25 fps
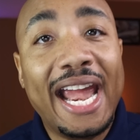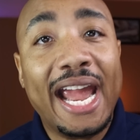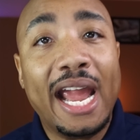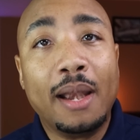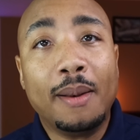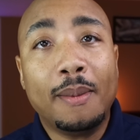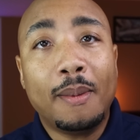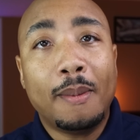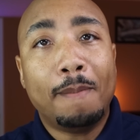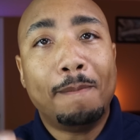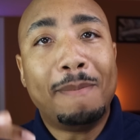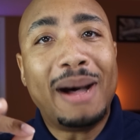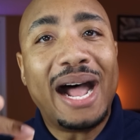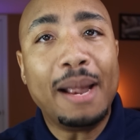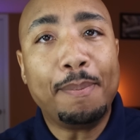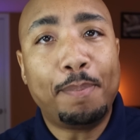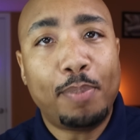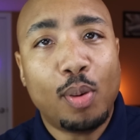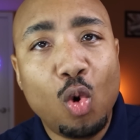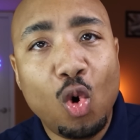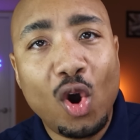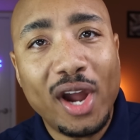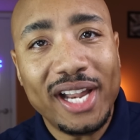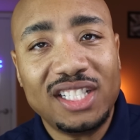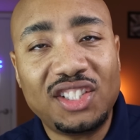And my
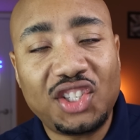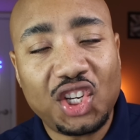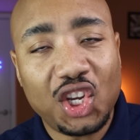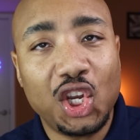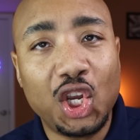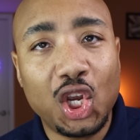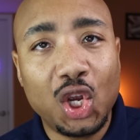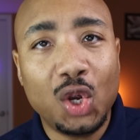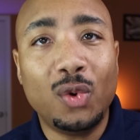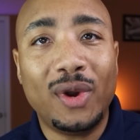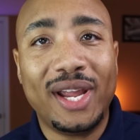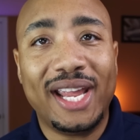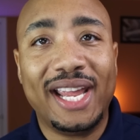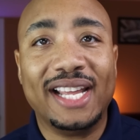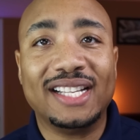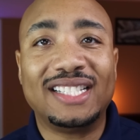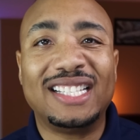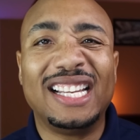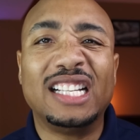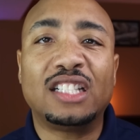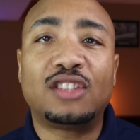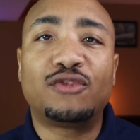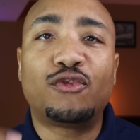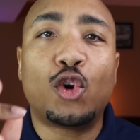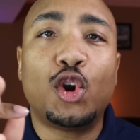point to you
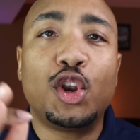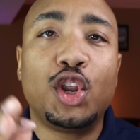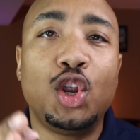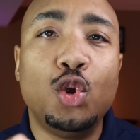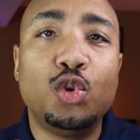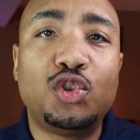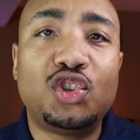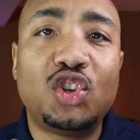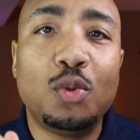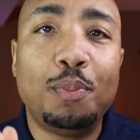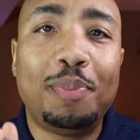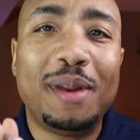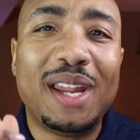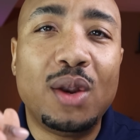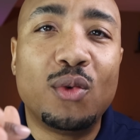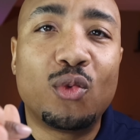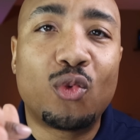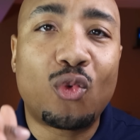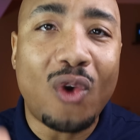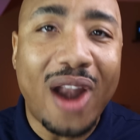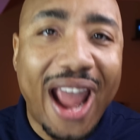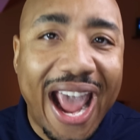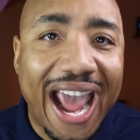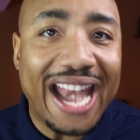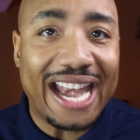is, is for you to be
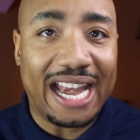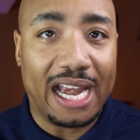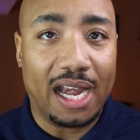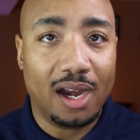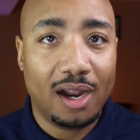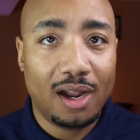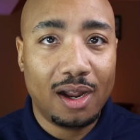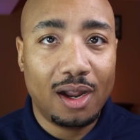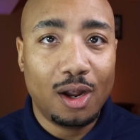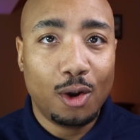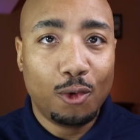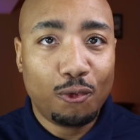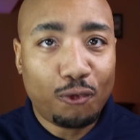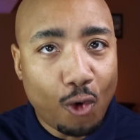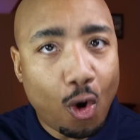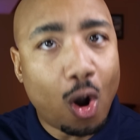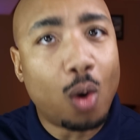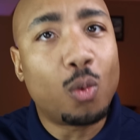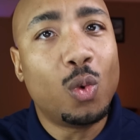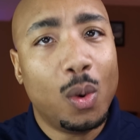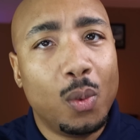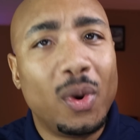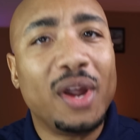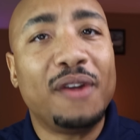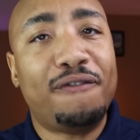ready
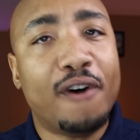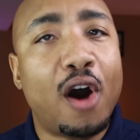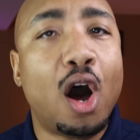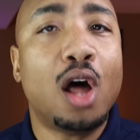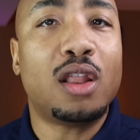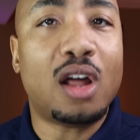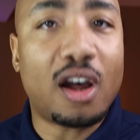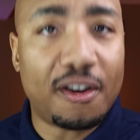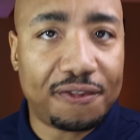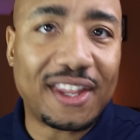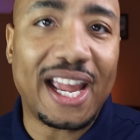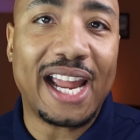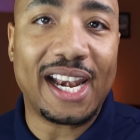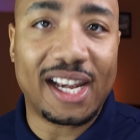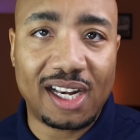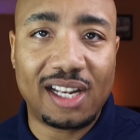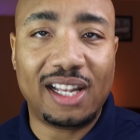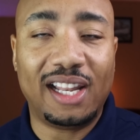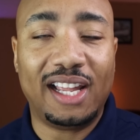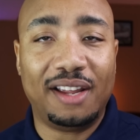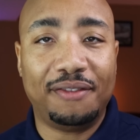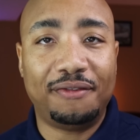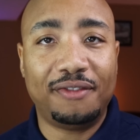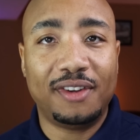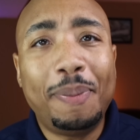for when we fall off that
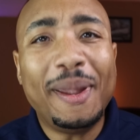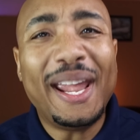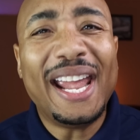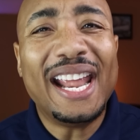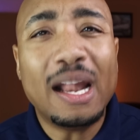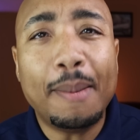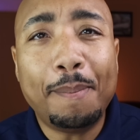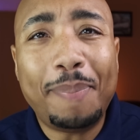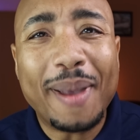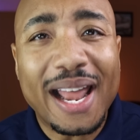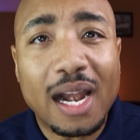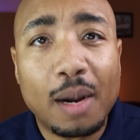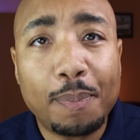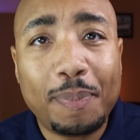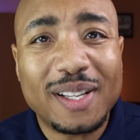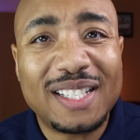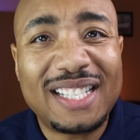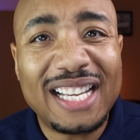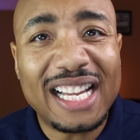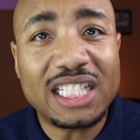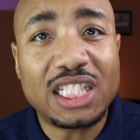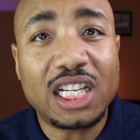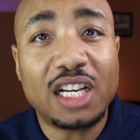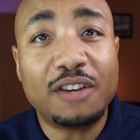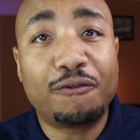cliff, to be in a better
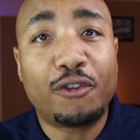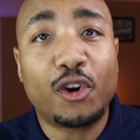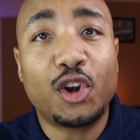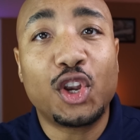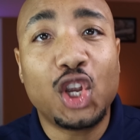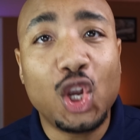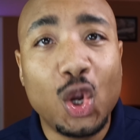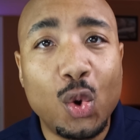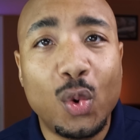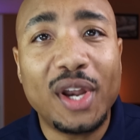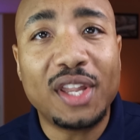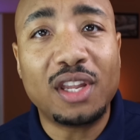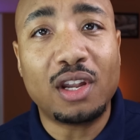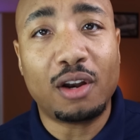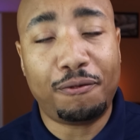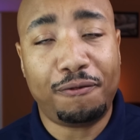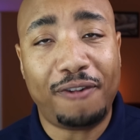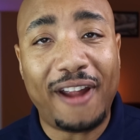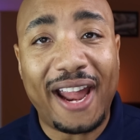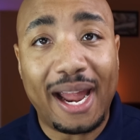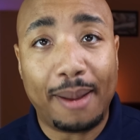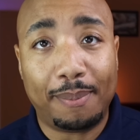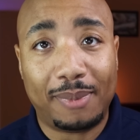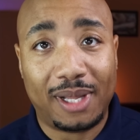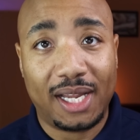position for you and your
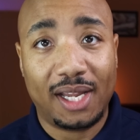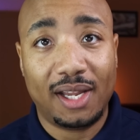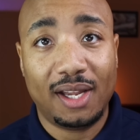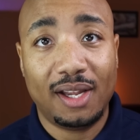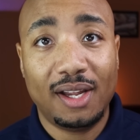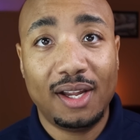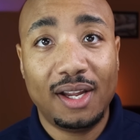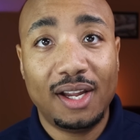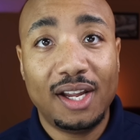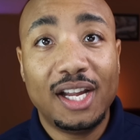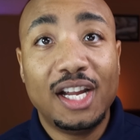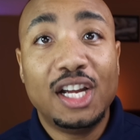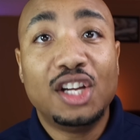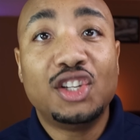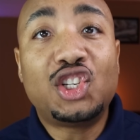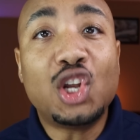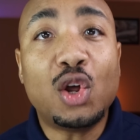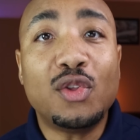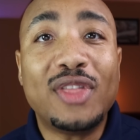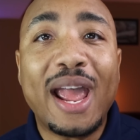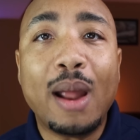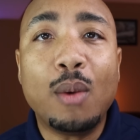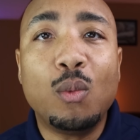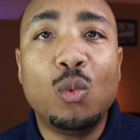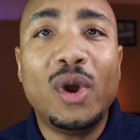family,
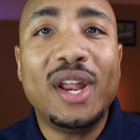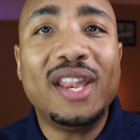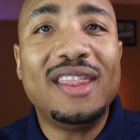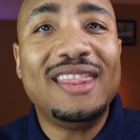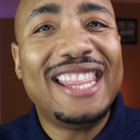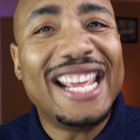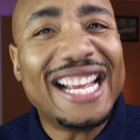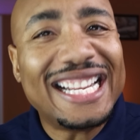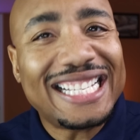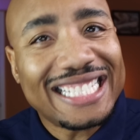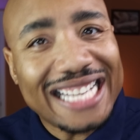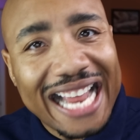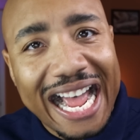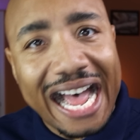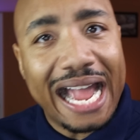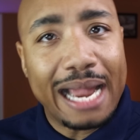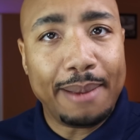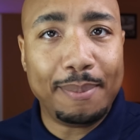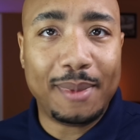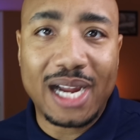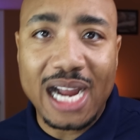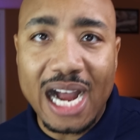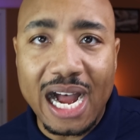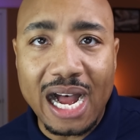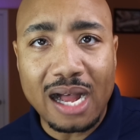so that when this
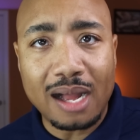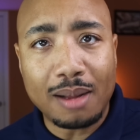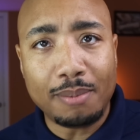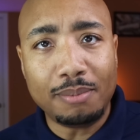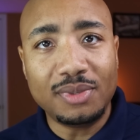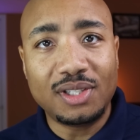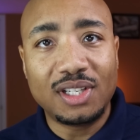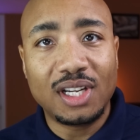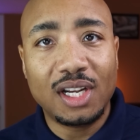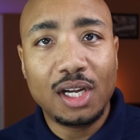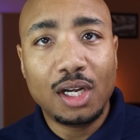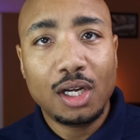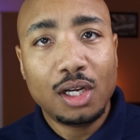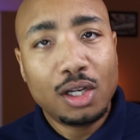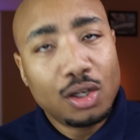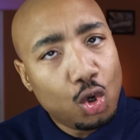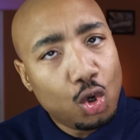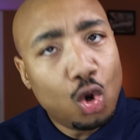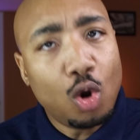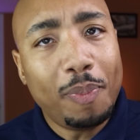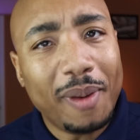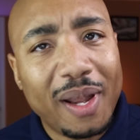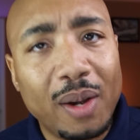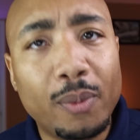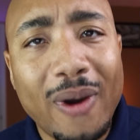time comes,
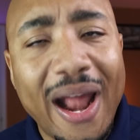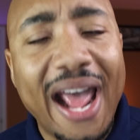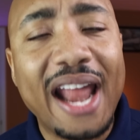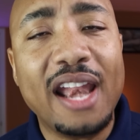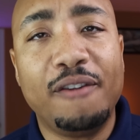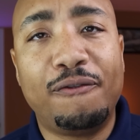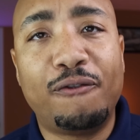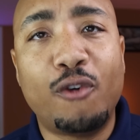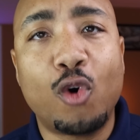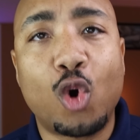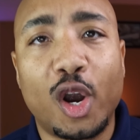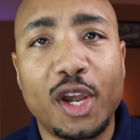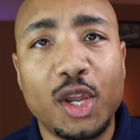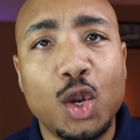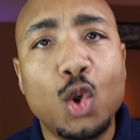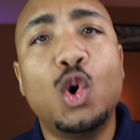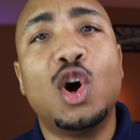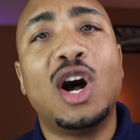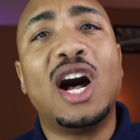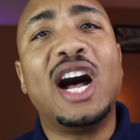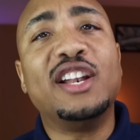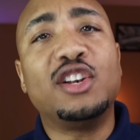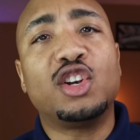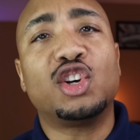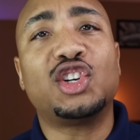you'll be ready for it. You
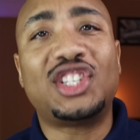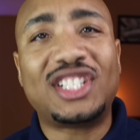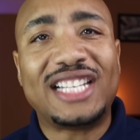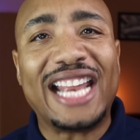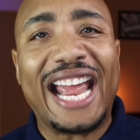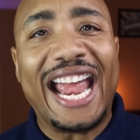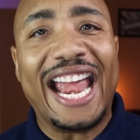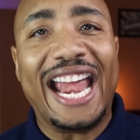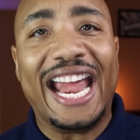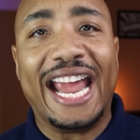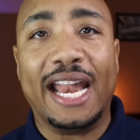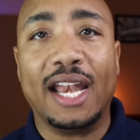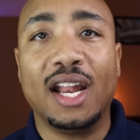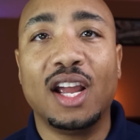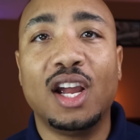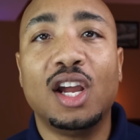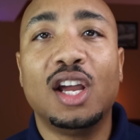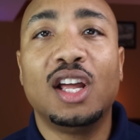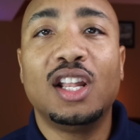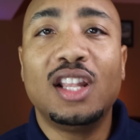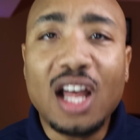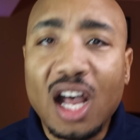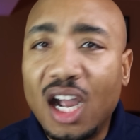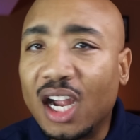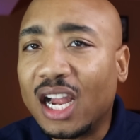will understand.
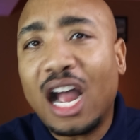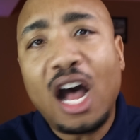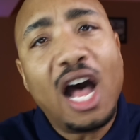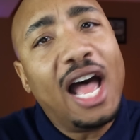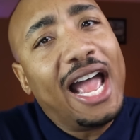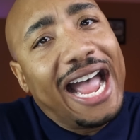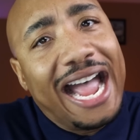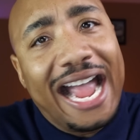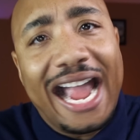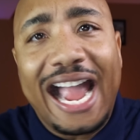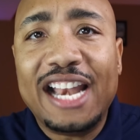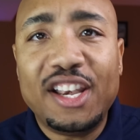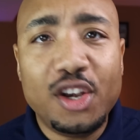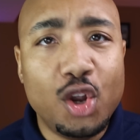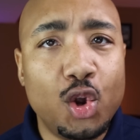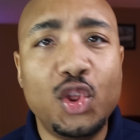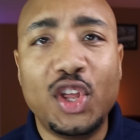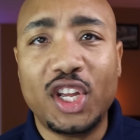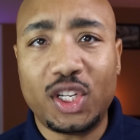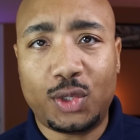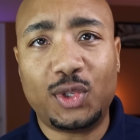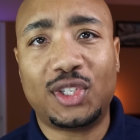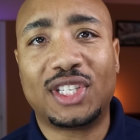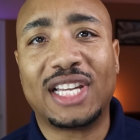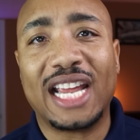Look, I, I knew
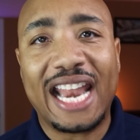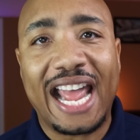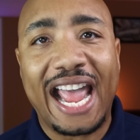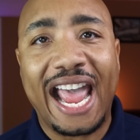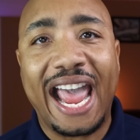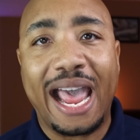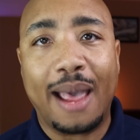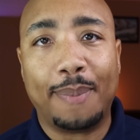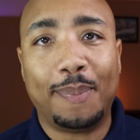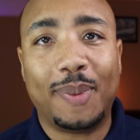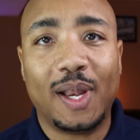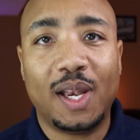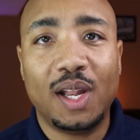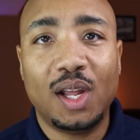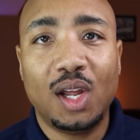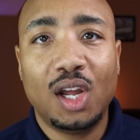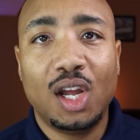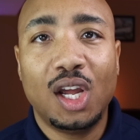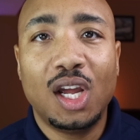this was going to happen.